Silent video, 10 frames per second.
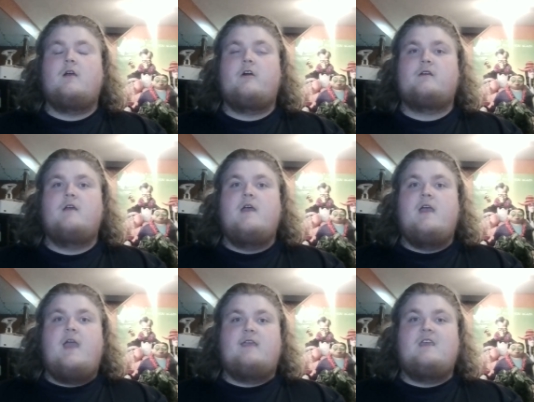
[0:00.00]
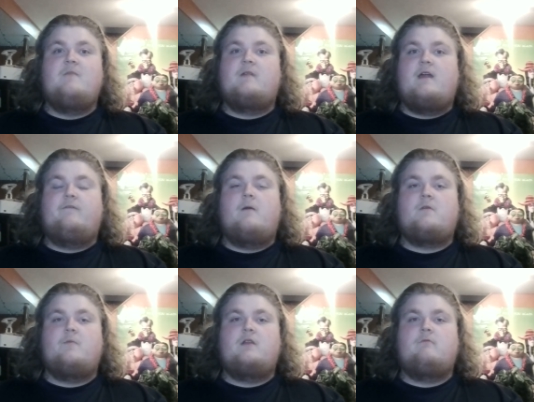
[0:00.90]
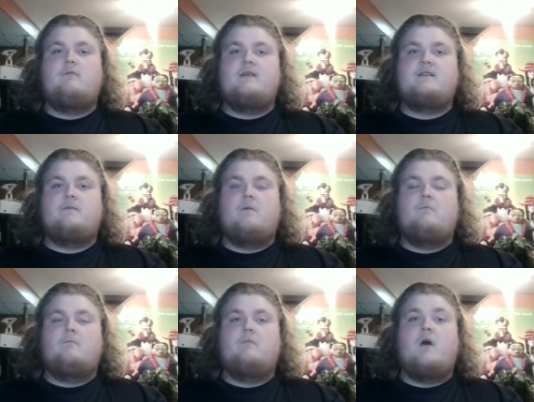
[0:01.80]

Ark. And keep an eye for upcoming new release of the